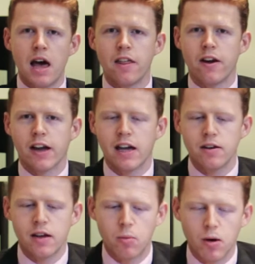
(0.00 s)
Hello there
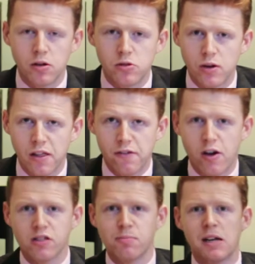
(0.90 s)
again, and welcome to another of
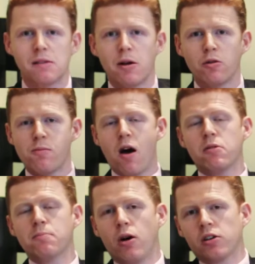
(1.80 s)
our Spink Medal
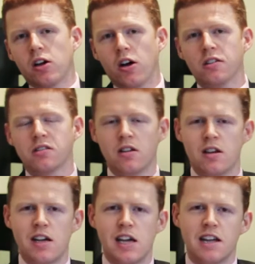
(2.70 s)
Department podcasts.
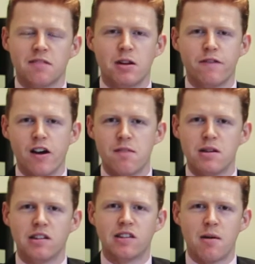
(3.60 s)
It's been a very
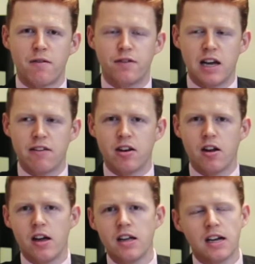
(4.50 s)
busy summer for David
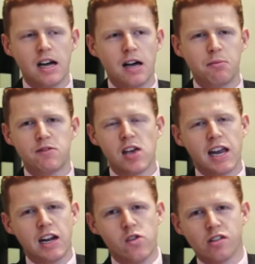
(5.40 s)
and I. We've
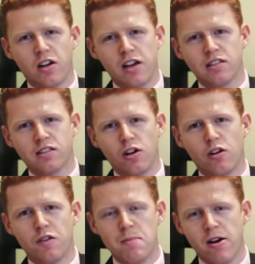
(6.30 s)
taken in the sights
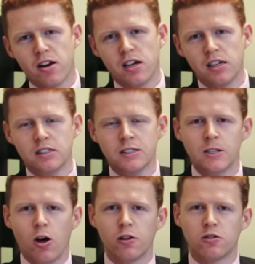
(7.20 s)
of America,
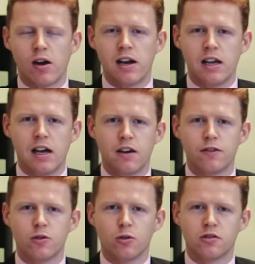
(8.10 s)
Australia, and
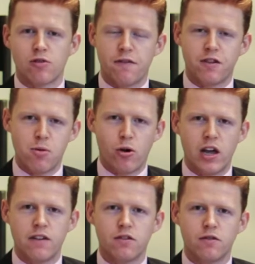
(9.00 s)
of course
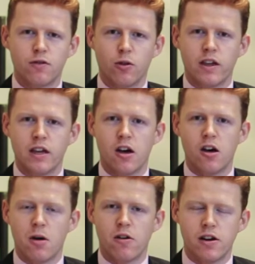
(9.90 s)
Stratford-upon-Avon for the
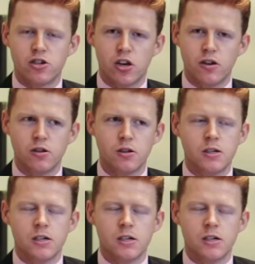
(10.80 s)
OMRS show.